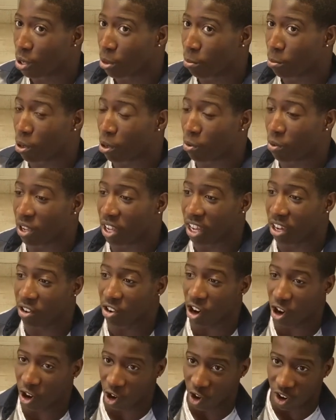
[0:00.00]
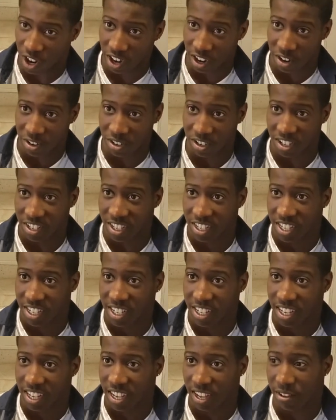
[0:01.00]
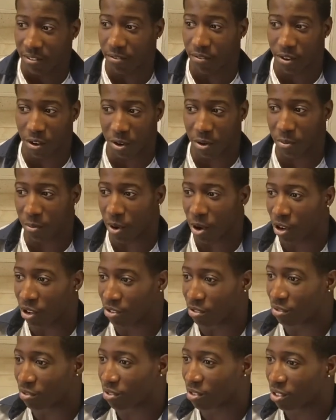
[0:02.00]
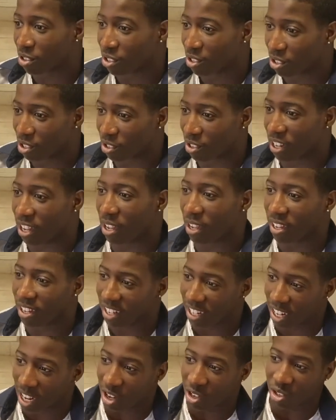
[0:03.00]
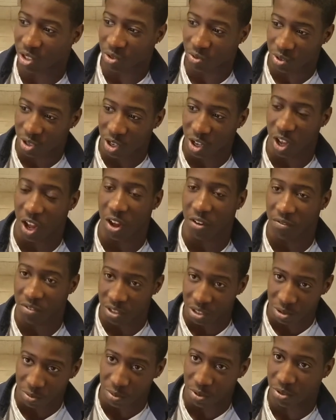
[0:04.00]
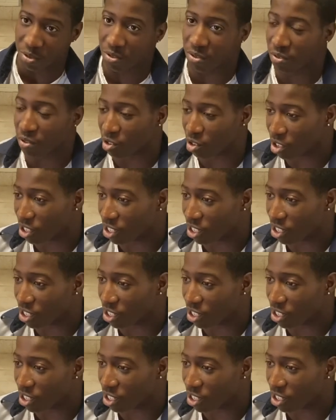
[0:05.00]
but we held our ground and fought them off, so that was a real confidence boost for